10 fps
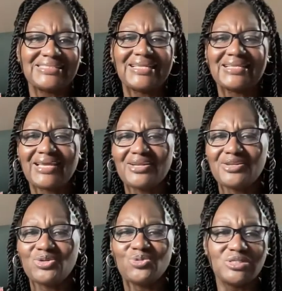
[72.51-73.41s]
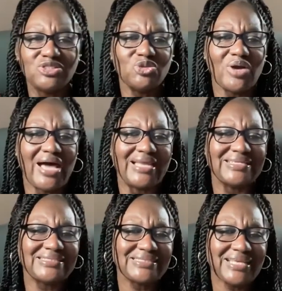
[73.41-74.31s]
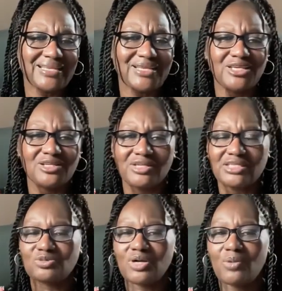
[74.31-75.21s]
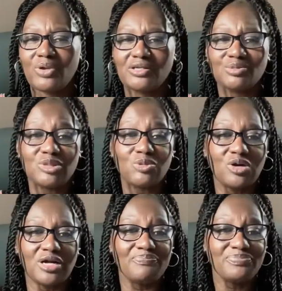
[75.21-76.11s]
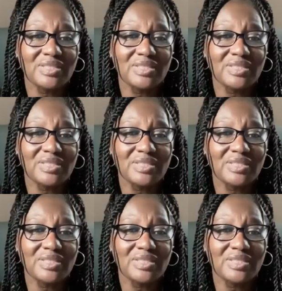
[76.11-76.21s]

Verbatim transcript: and then later you wish you hadn't said it? You know, that's why we are to be what?